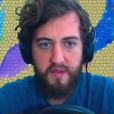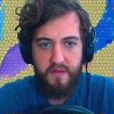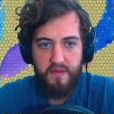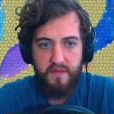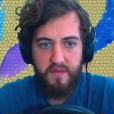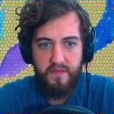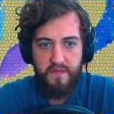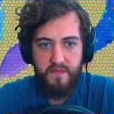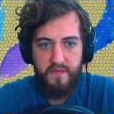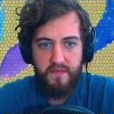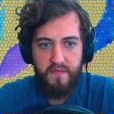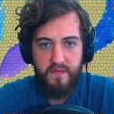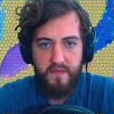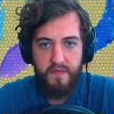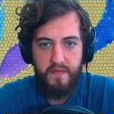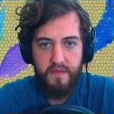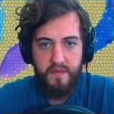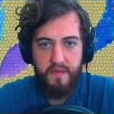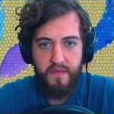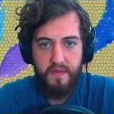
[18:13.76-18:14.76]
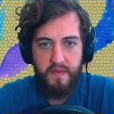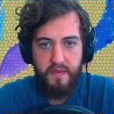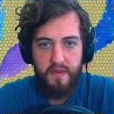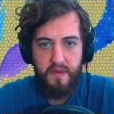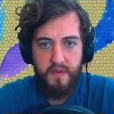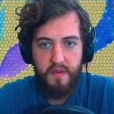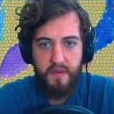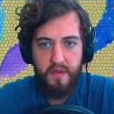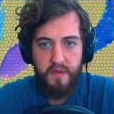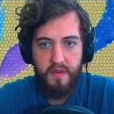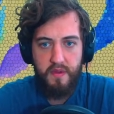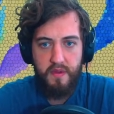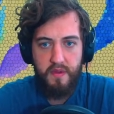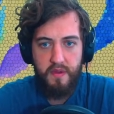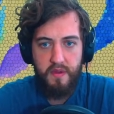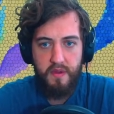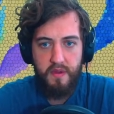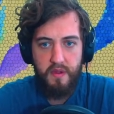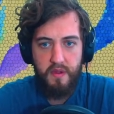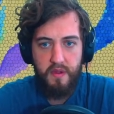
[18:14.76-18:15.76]

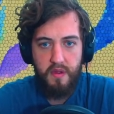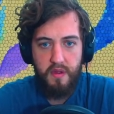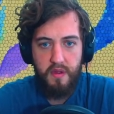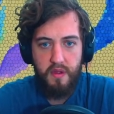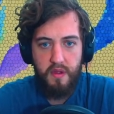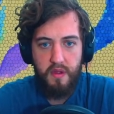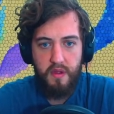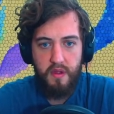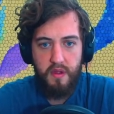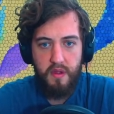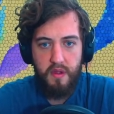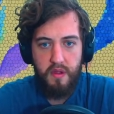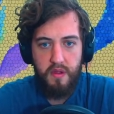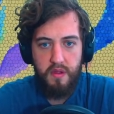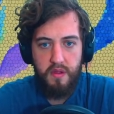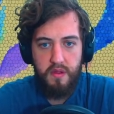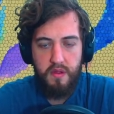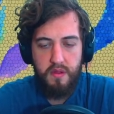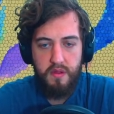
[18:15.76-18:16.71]
(silence)